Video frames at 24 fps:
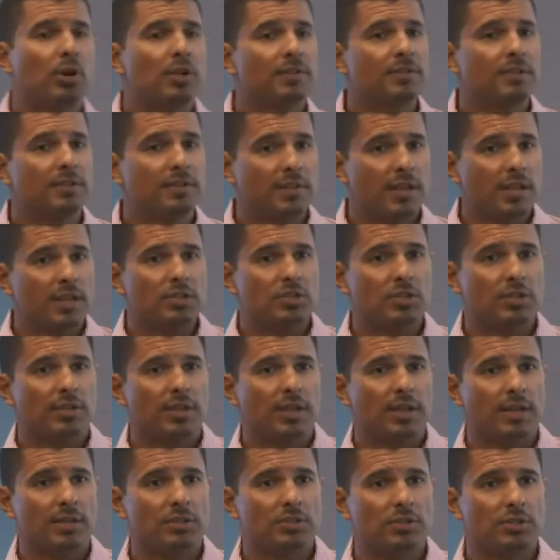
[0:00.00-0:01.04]
presentation
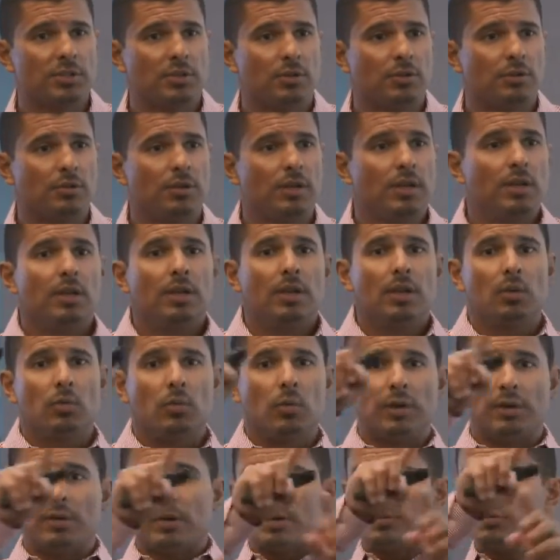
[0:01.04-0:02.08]
that I showed,
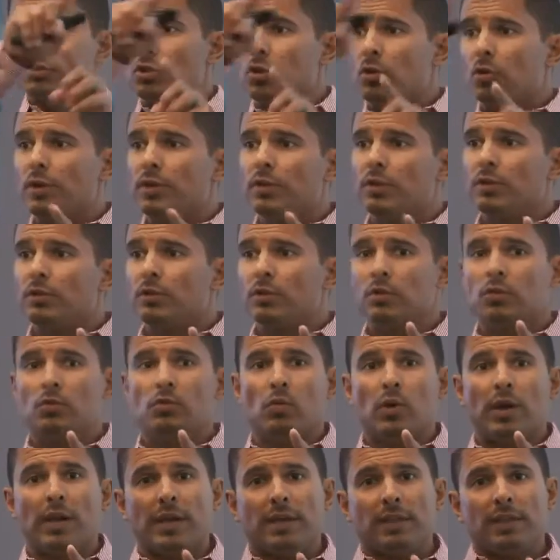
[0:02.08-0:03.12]
when I was showing the
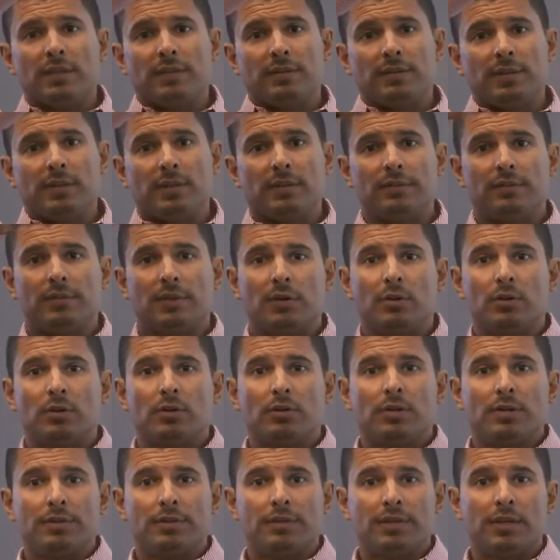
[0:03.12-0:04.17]
two-way, the
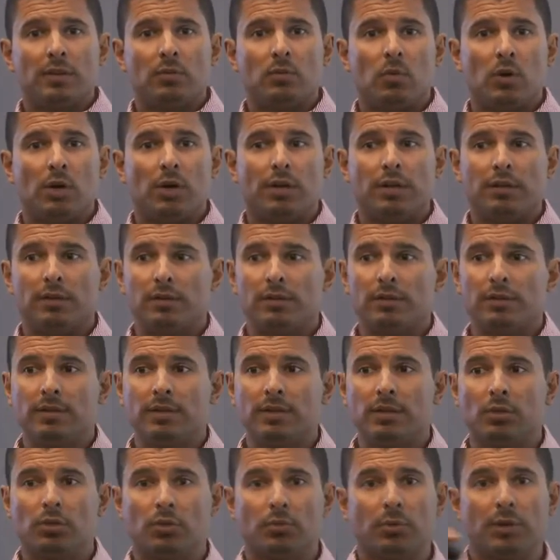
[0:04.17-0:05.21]
T0 to T1,
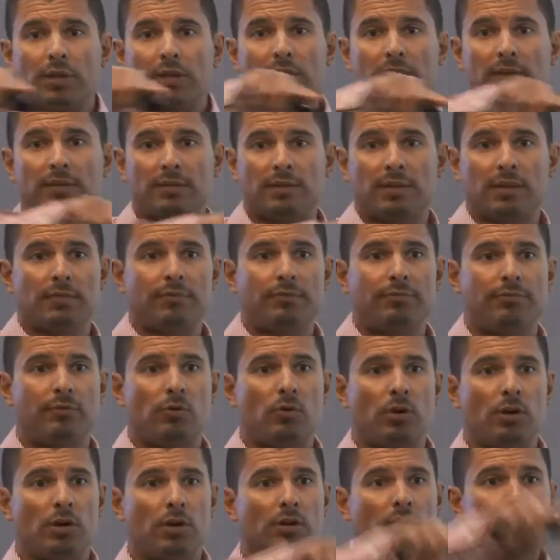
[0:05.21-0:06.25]
T3 to
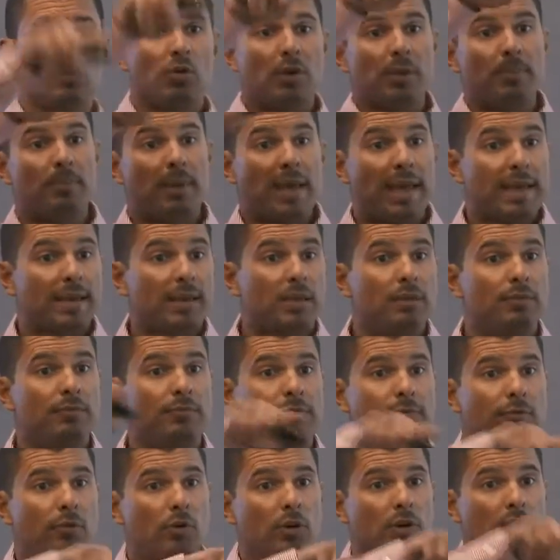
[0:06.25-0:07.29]
T4, going back and
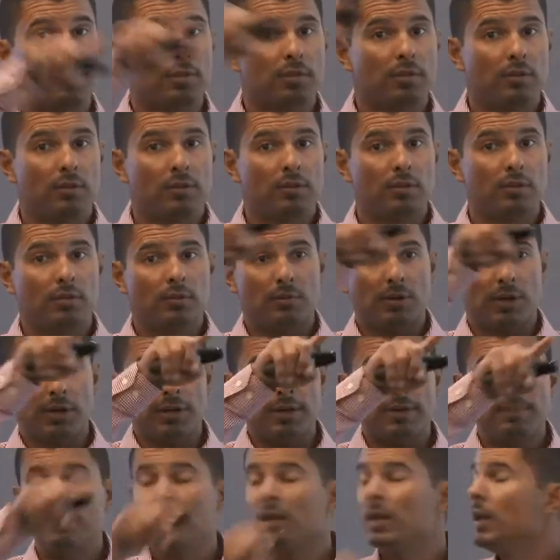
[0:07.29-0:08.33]
forth,
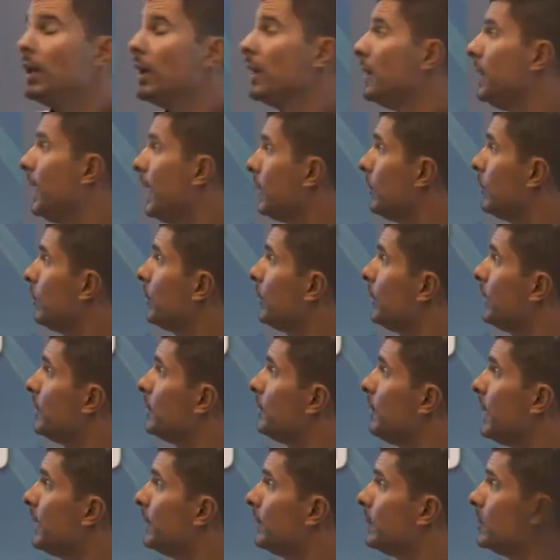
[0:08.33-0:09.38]
right? That's what these
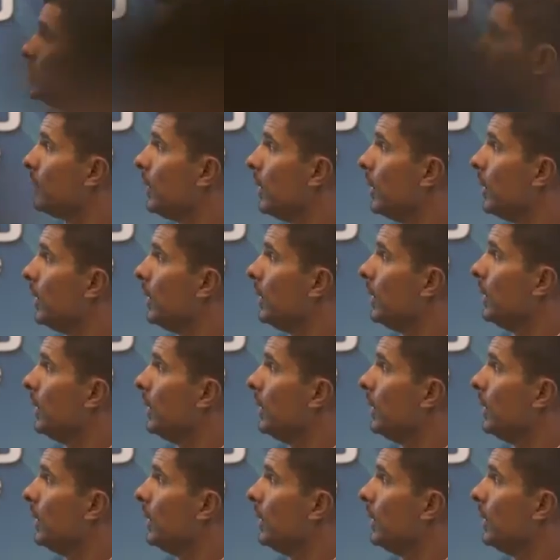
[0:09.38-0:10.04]
messages are.